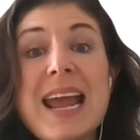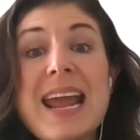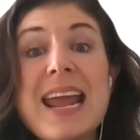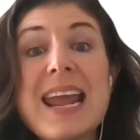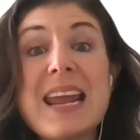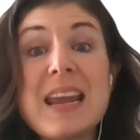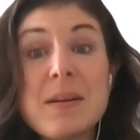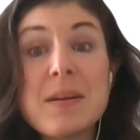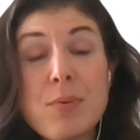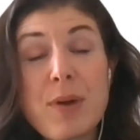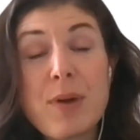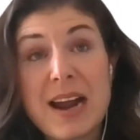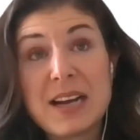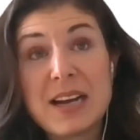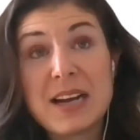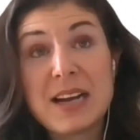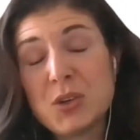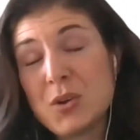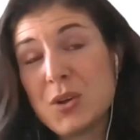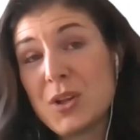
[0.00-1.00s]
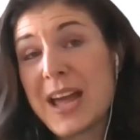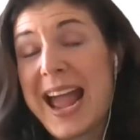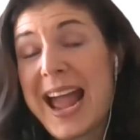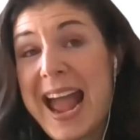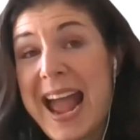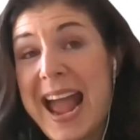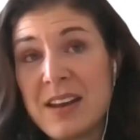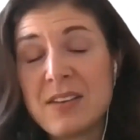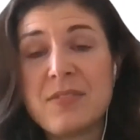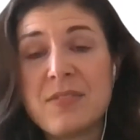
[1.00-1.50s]
in practical
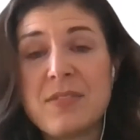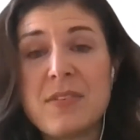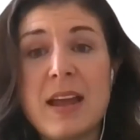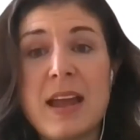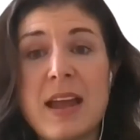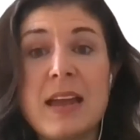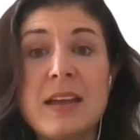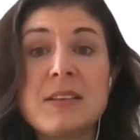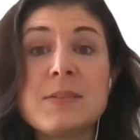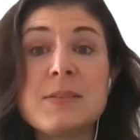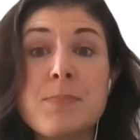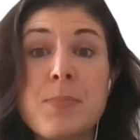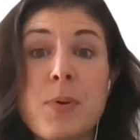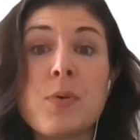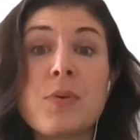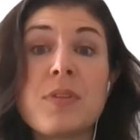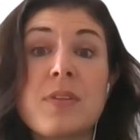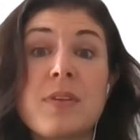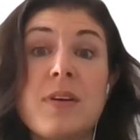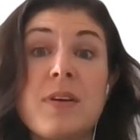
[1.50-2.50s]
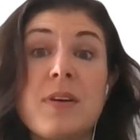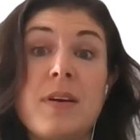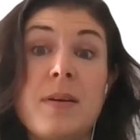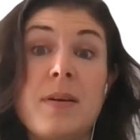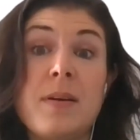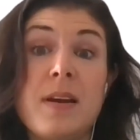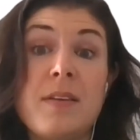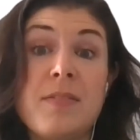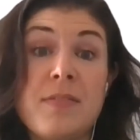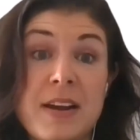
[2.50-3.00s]
and both
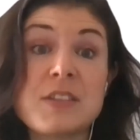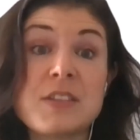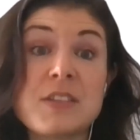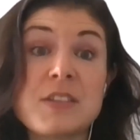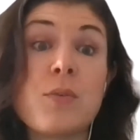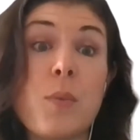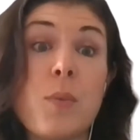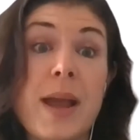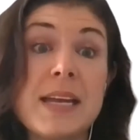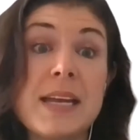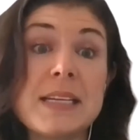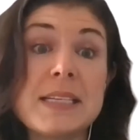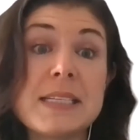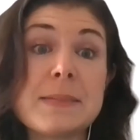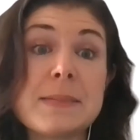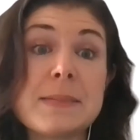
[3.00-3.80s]
effective ways.